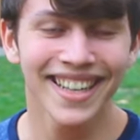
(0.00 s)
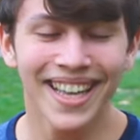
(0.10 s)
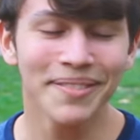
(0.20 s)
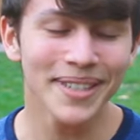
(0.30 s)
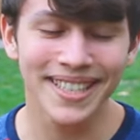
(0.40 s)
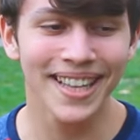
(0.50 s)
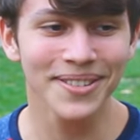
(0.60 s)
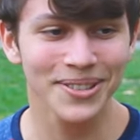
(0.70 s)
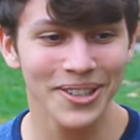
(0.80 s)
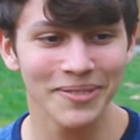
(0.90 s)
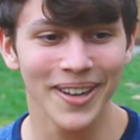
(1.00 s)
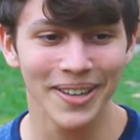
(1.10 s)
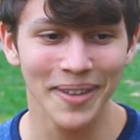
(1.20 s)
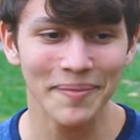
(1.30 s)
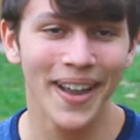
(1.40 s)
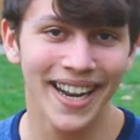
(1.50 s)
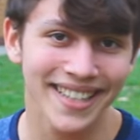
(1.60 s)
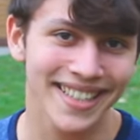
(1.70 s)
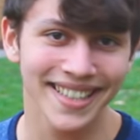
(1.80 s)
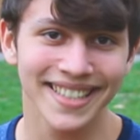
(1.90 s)
In Miss Love's room, my
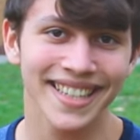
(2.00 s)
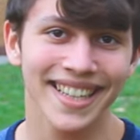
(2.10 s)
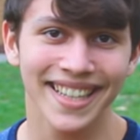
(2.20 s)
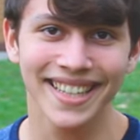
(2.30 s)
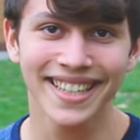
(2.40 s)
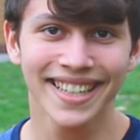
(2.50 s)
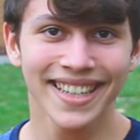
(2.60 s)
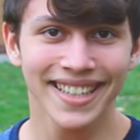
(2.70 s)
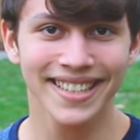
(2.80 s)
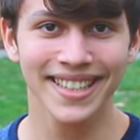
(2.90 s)
painting's on the ceiling. It's